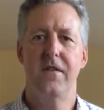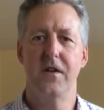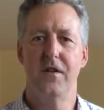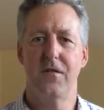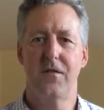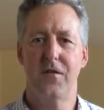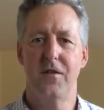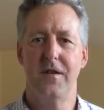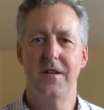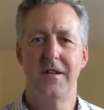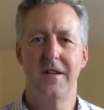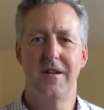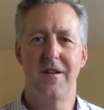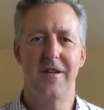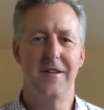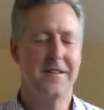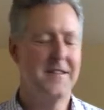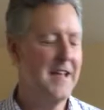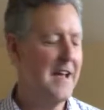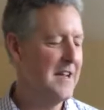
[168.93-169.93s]
feel free
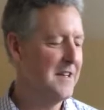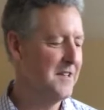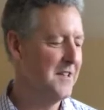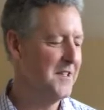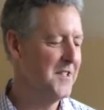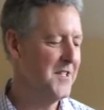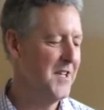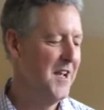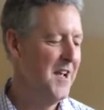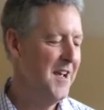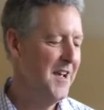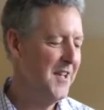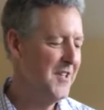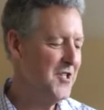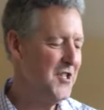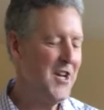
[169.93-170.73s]
to contact us